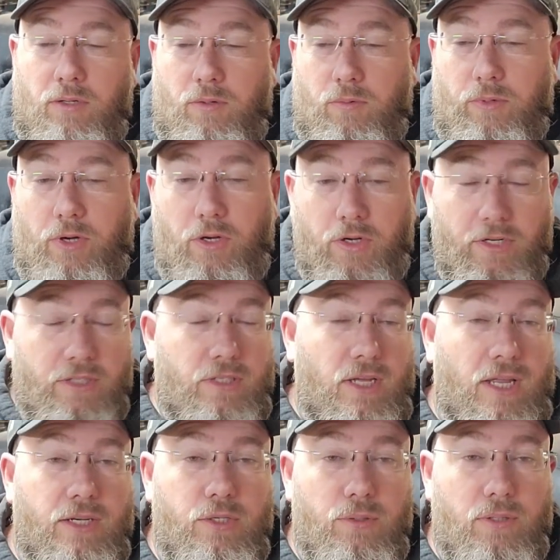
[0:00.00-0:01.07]
we are going to
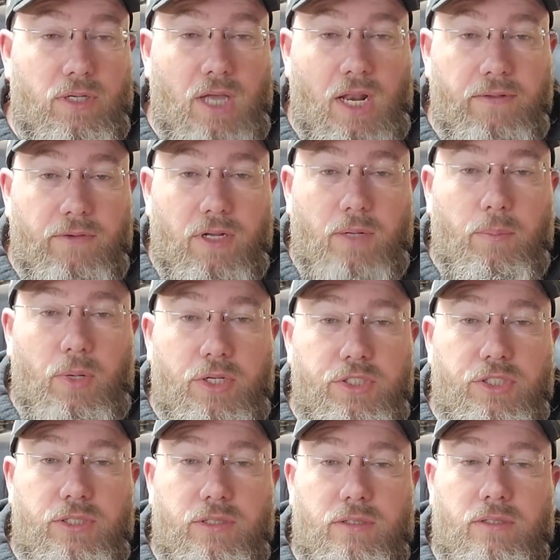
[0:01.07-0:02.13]
kind of do it kind of on a
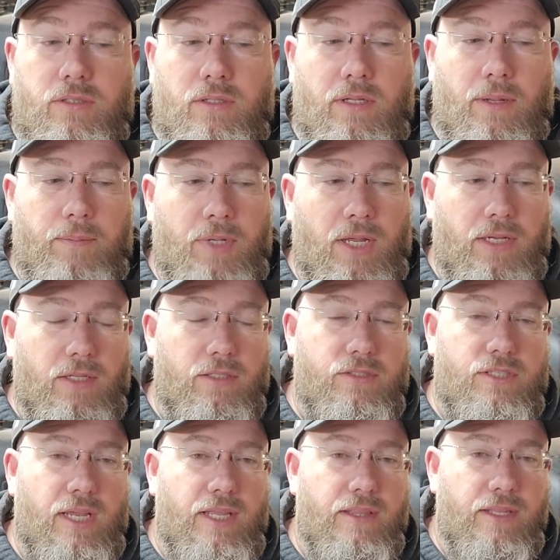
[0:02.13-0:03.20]
budget. I'm not going to
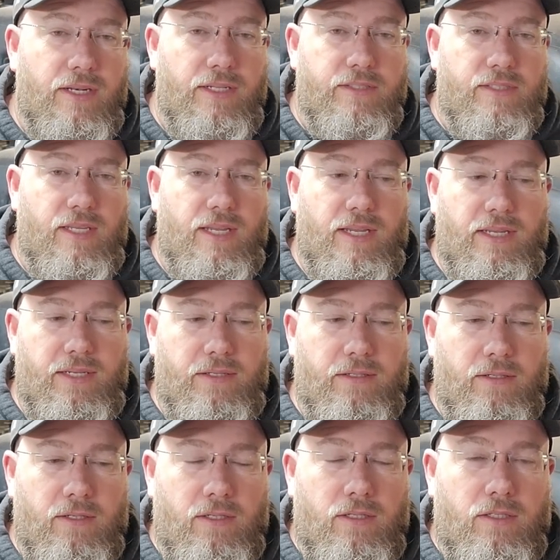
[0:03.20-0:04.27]
say that it's a
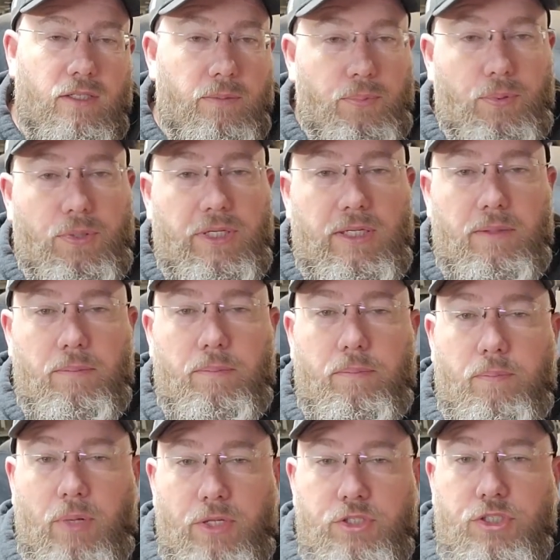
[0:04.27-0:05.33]
complete
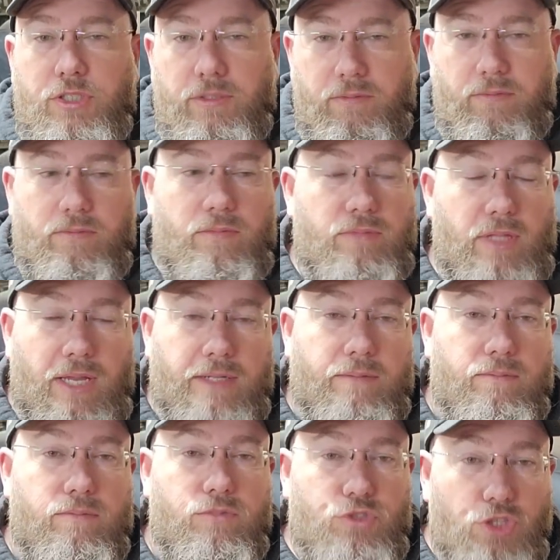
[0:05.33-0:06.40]
budget like
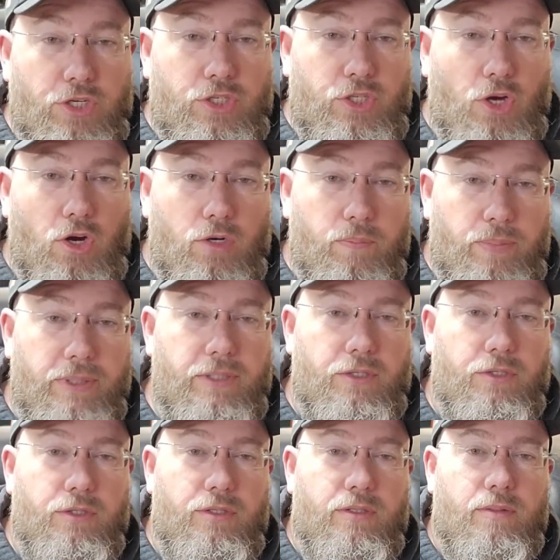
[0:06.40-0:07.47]
junkyard
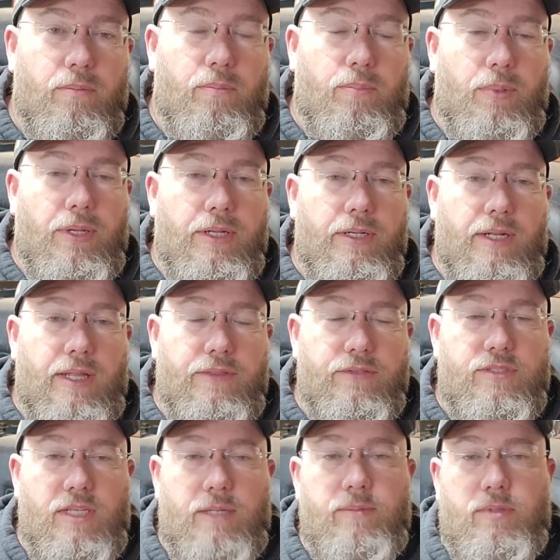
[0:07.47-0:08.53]
build, but at the
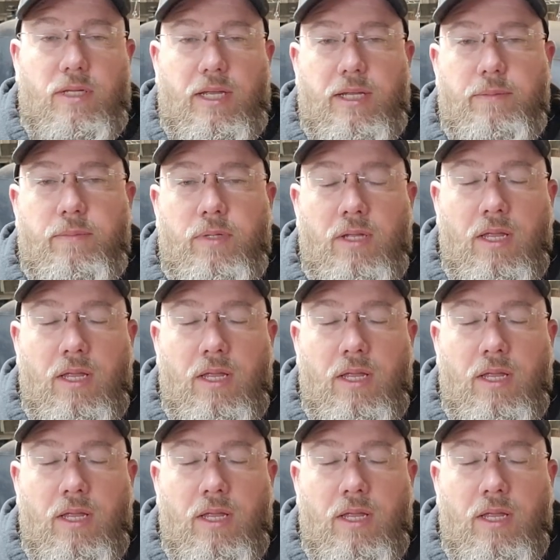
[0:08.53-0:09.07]
same time,